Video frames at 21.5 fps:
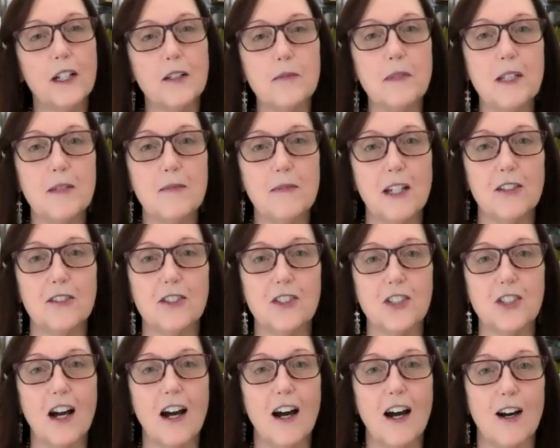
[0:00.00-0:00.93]
could be a better
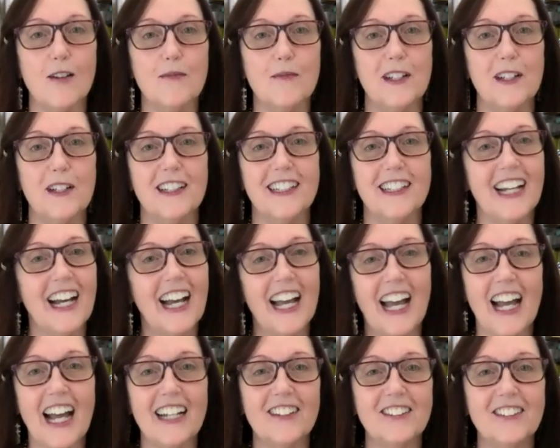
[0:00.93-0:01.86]
job? I,
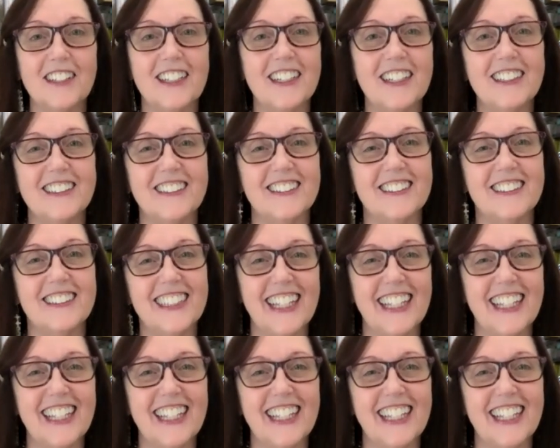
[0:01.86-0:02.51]
I, don't know.